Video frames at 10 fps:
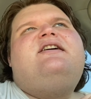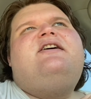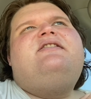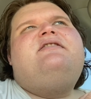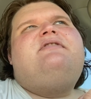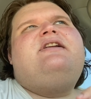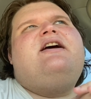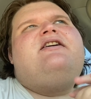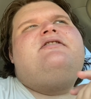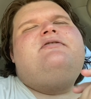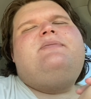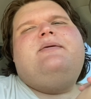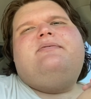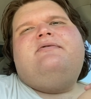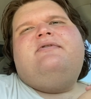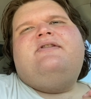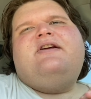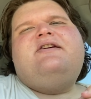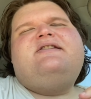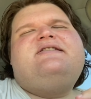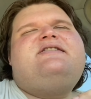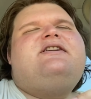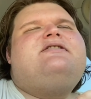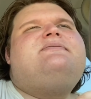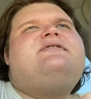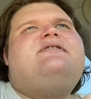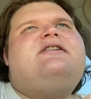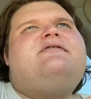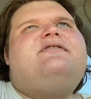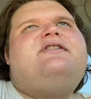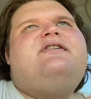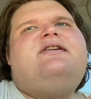and then we'd hire new people, and they couldn't stand him, so they quit,